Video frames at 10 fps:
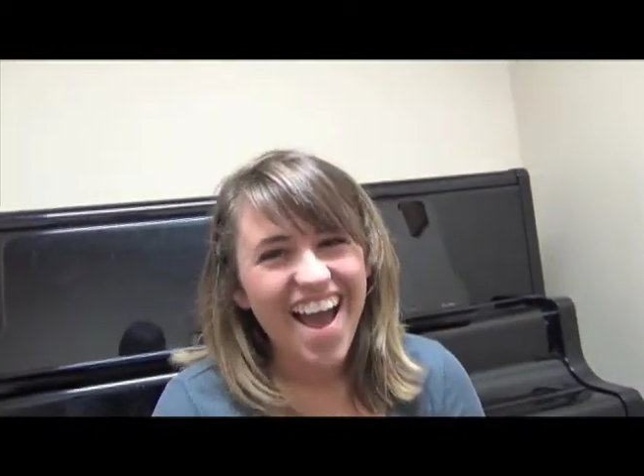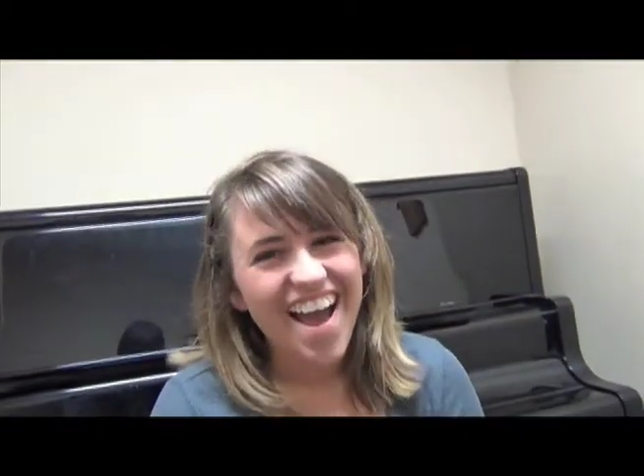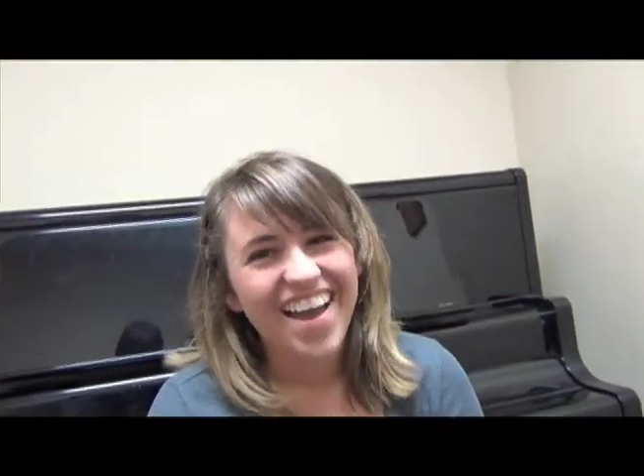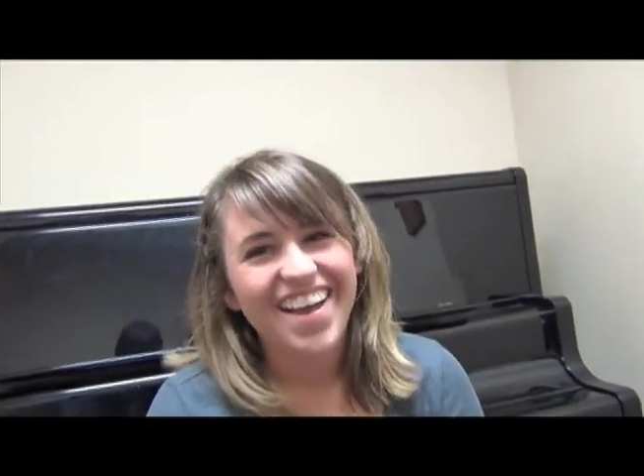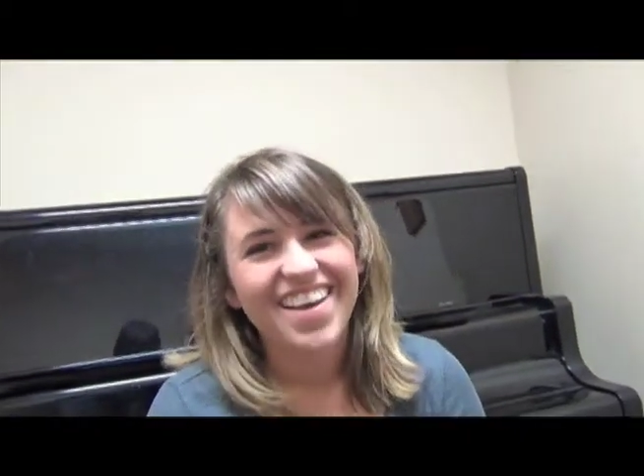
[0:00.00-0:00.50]
Alright,
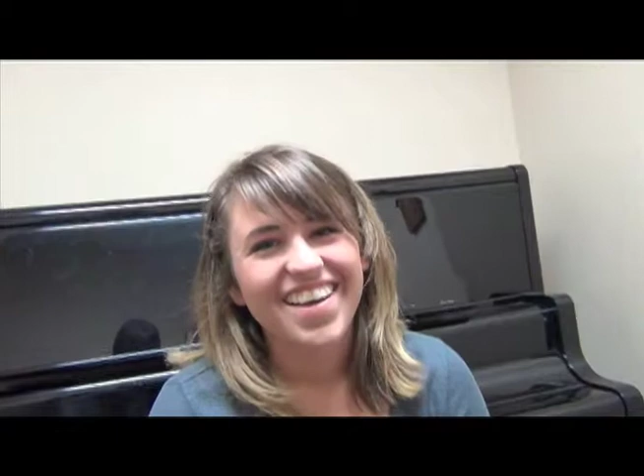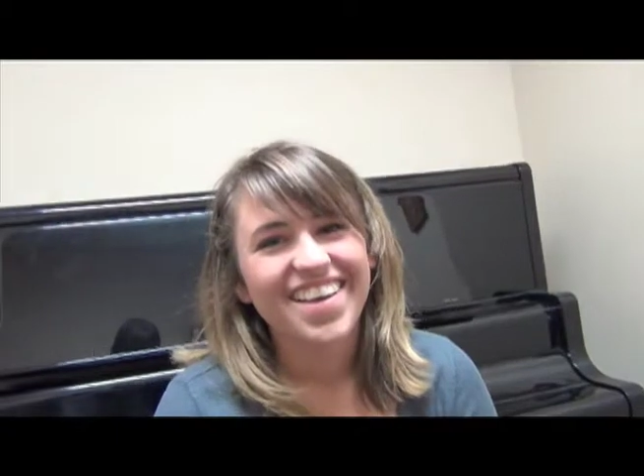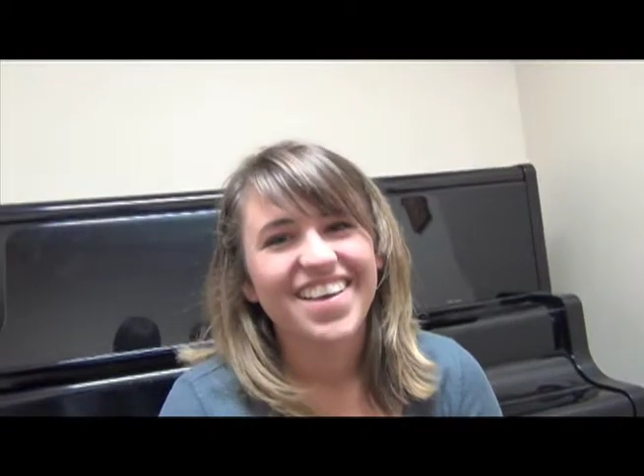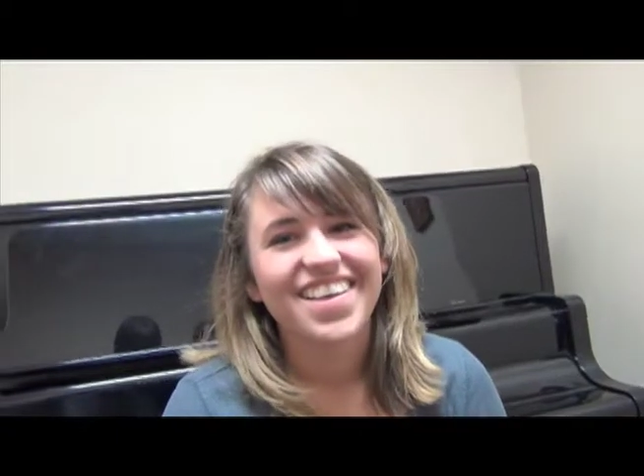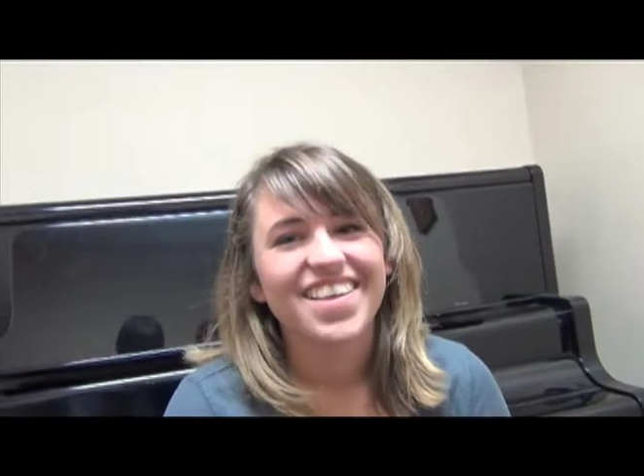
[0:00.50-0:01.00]
take two
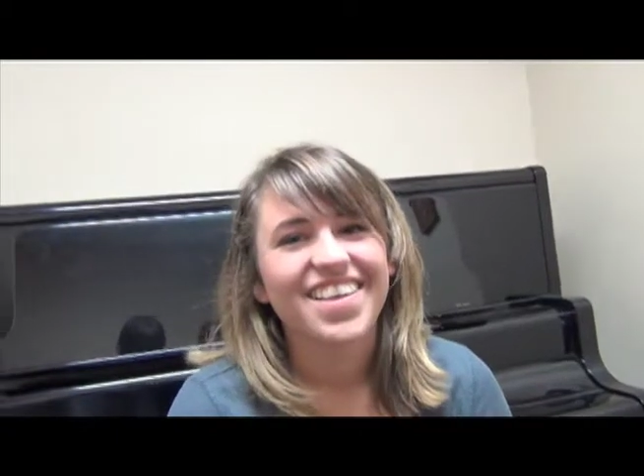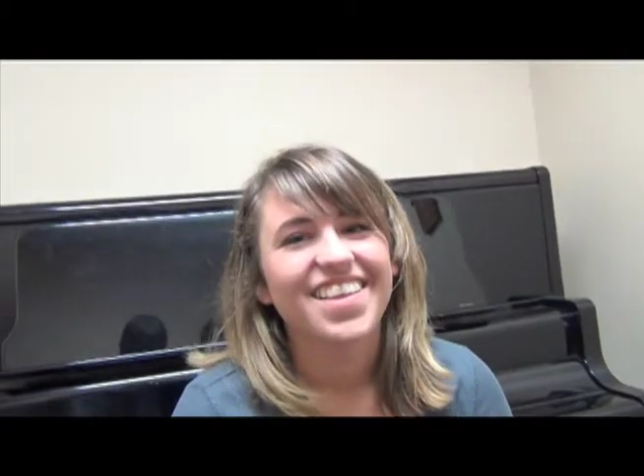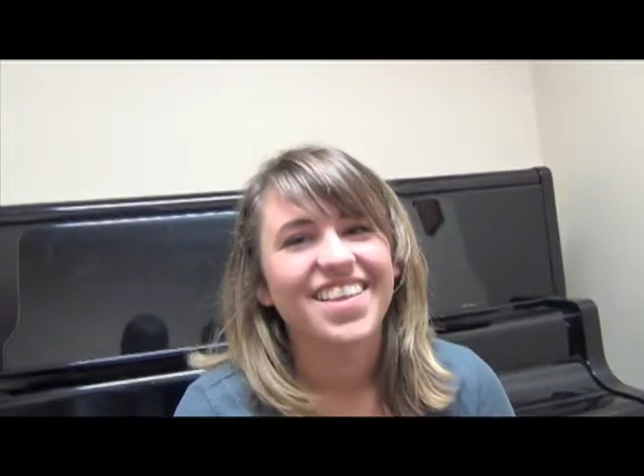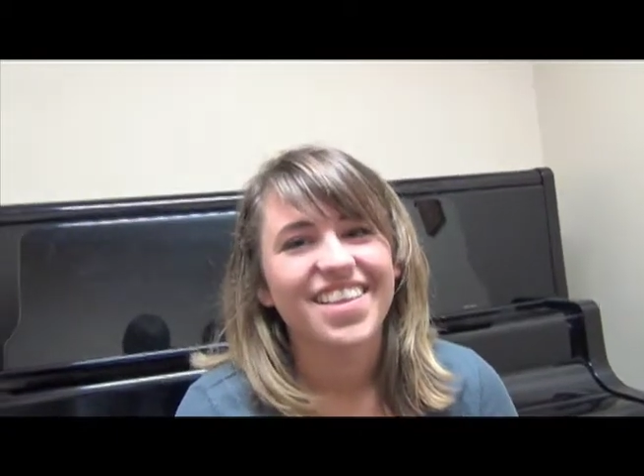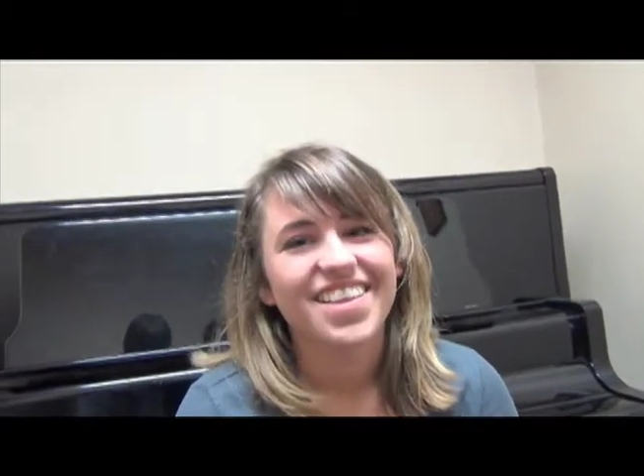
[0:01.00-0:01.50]
and
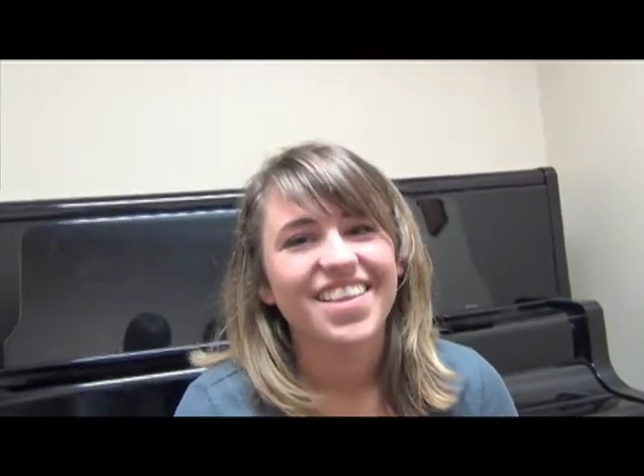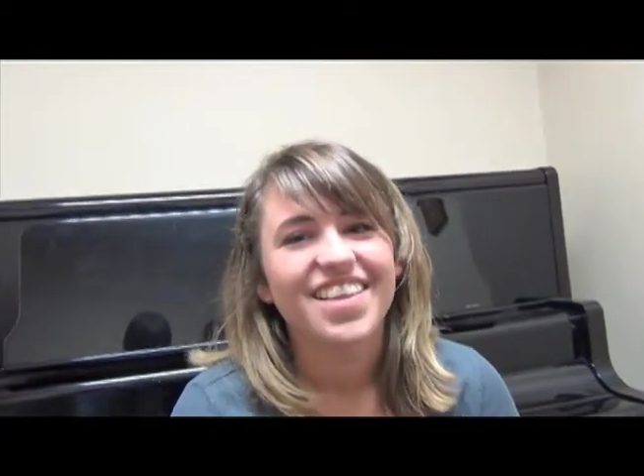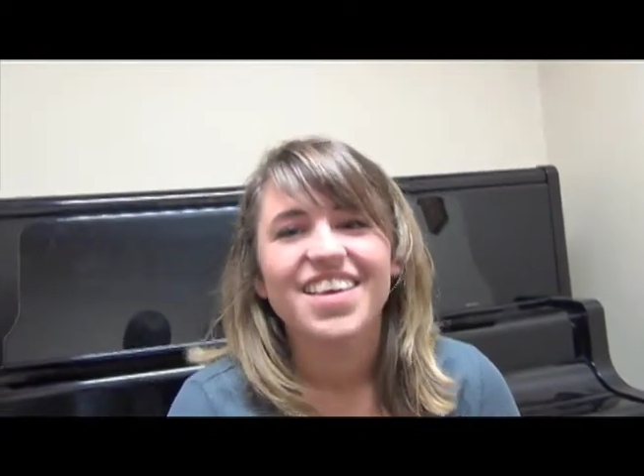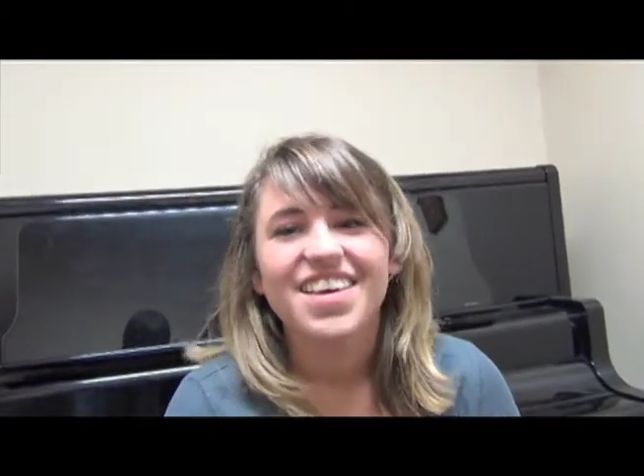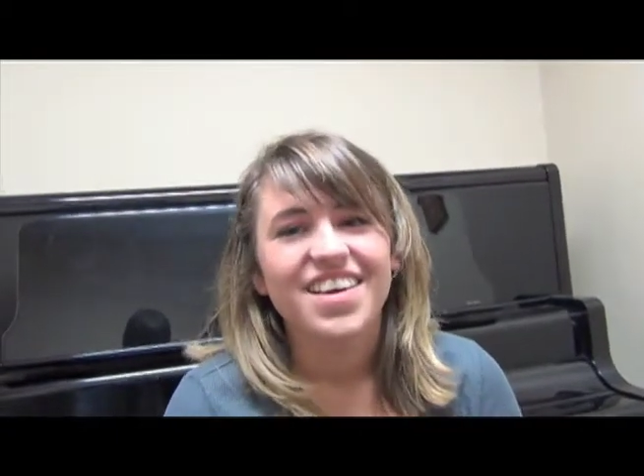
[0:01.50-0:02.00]
go.
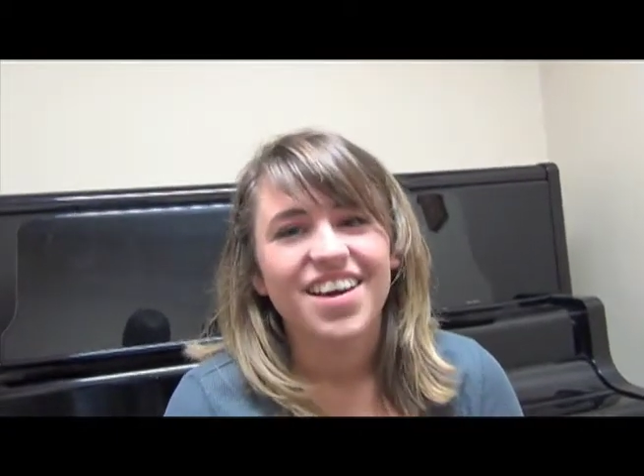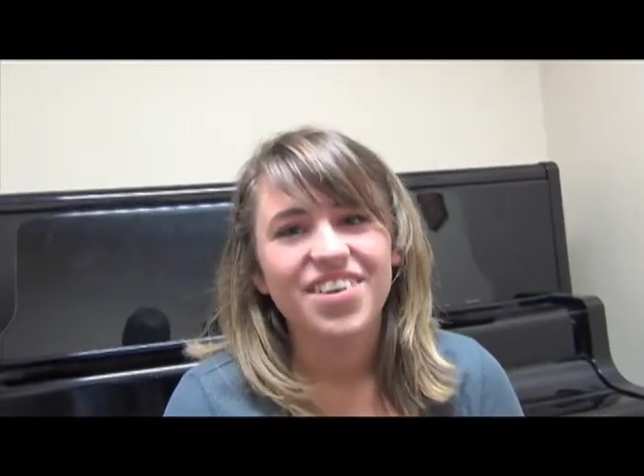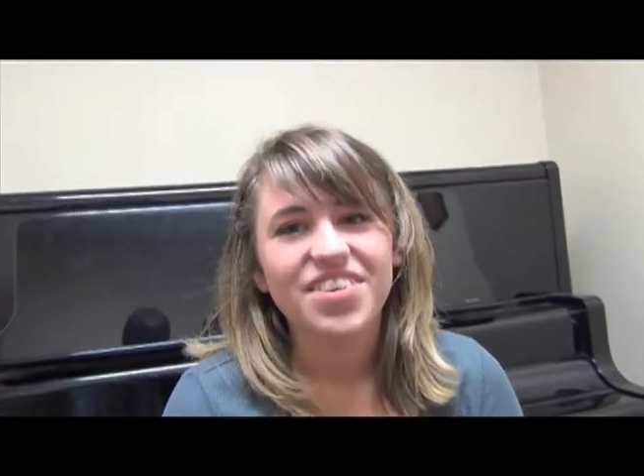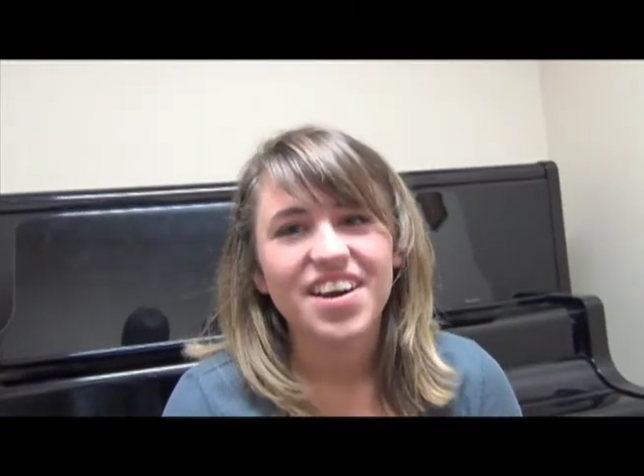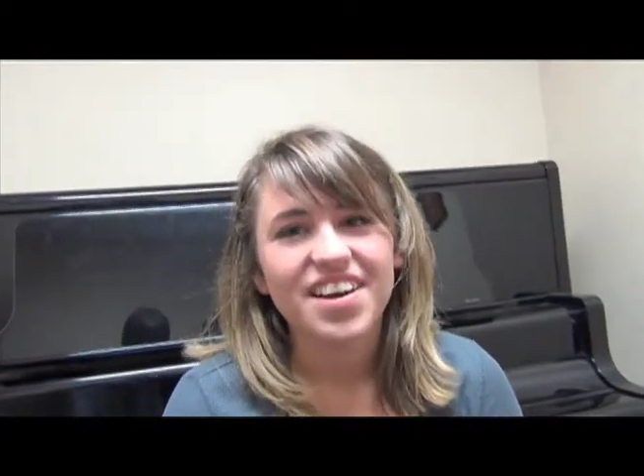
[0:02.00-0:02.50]

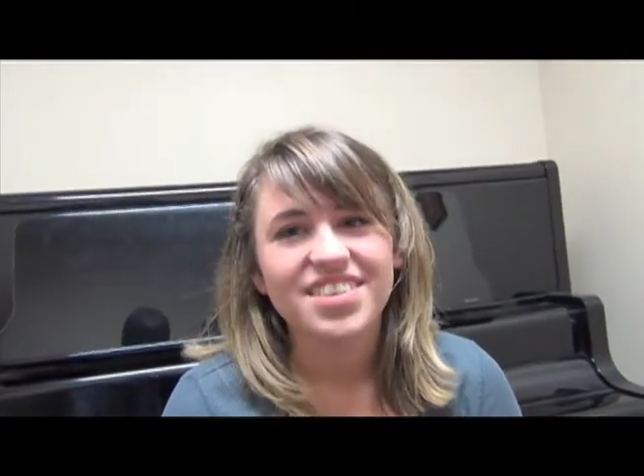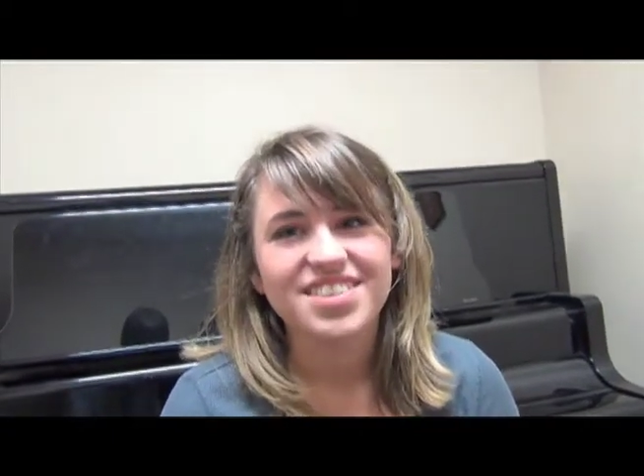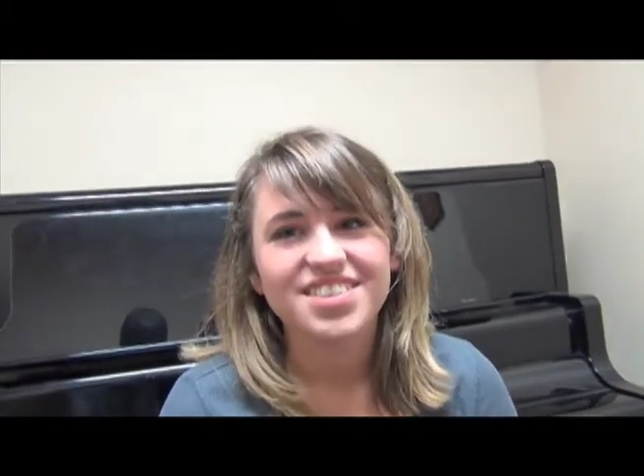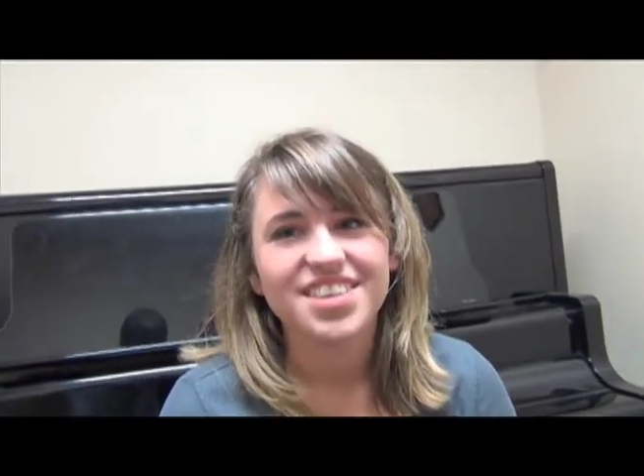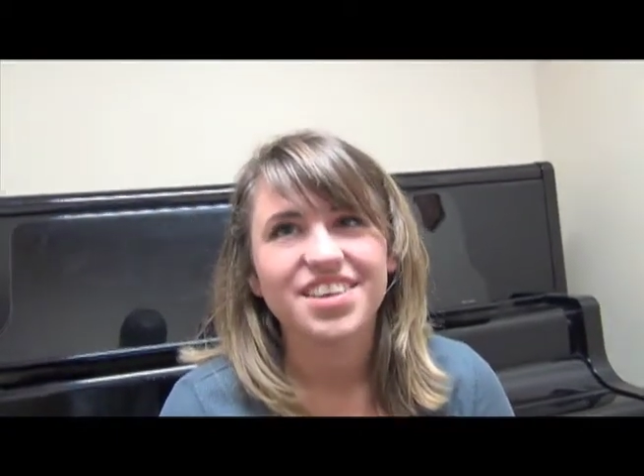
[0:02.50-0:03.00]
Oh, hi,
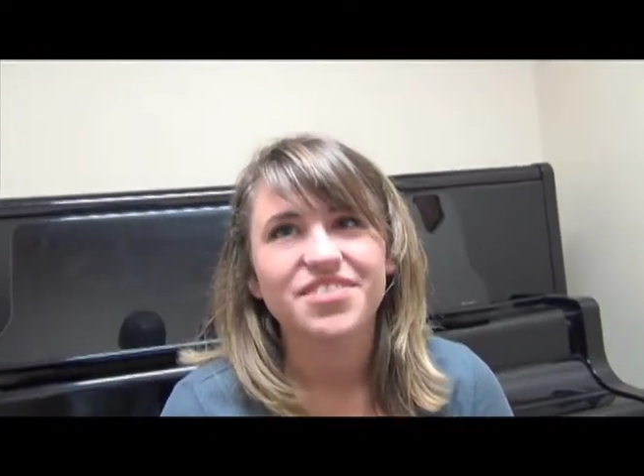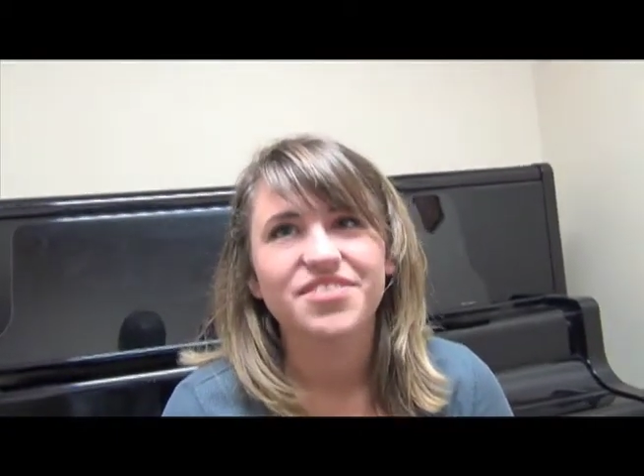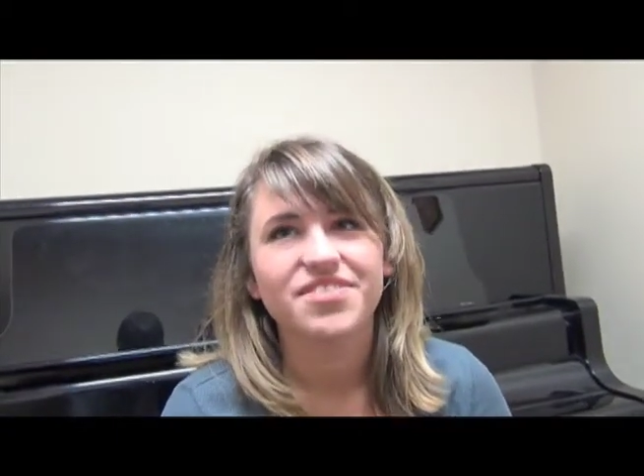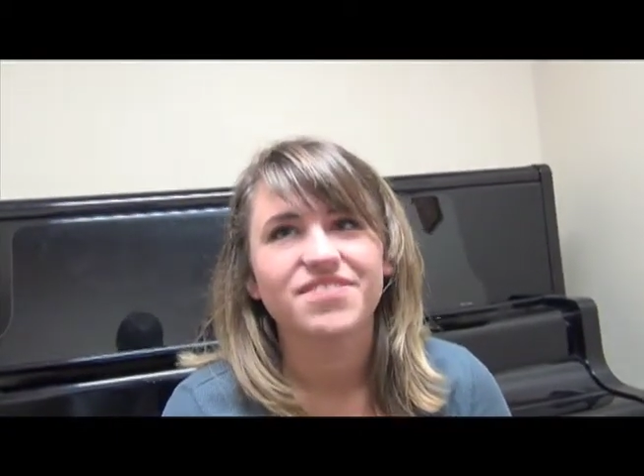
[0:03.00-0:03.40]
this is Ellie F